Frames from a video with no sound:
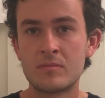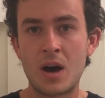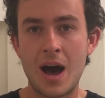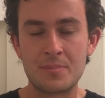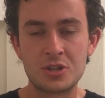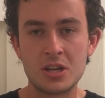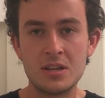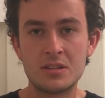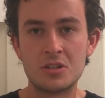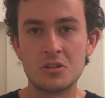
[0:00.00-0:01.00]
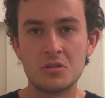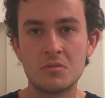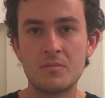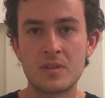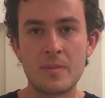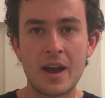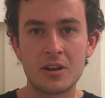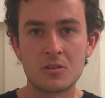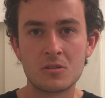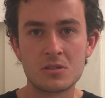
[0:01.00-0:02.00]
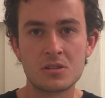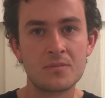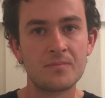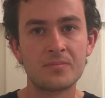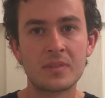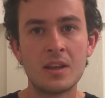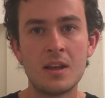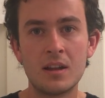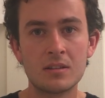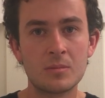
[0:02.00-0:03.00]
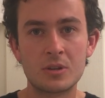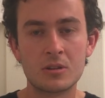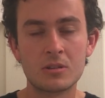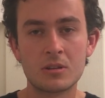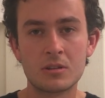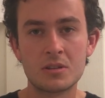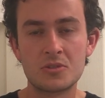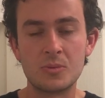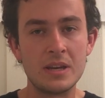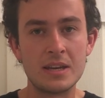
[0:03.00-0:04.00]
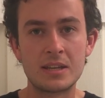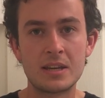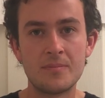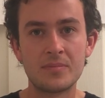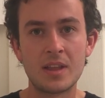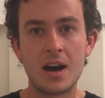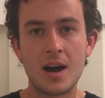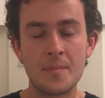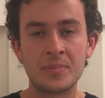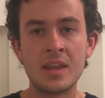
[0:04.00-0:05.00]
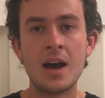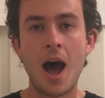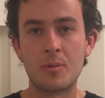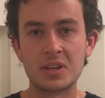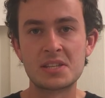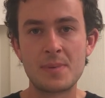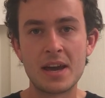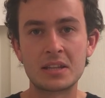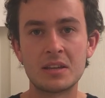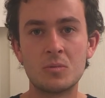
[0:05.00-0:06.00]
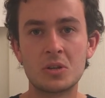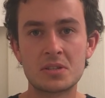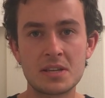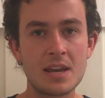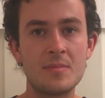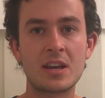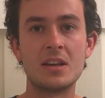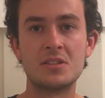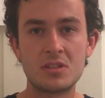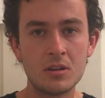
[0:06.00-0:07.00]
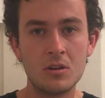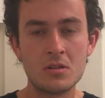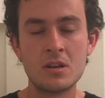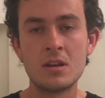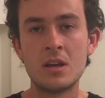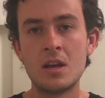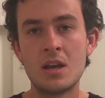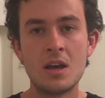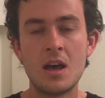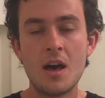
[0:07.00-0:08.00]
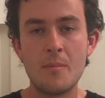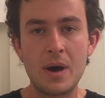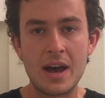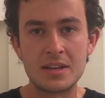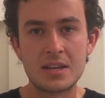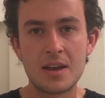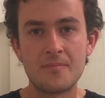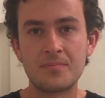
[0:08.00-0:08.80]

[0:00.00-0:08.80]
optioned to the minors a little bit earlier this week. Um, I would expect that we'll see him again soon, but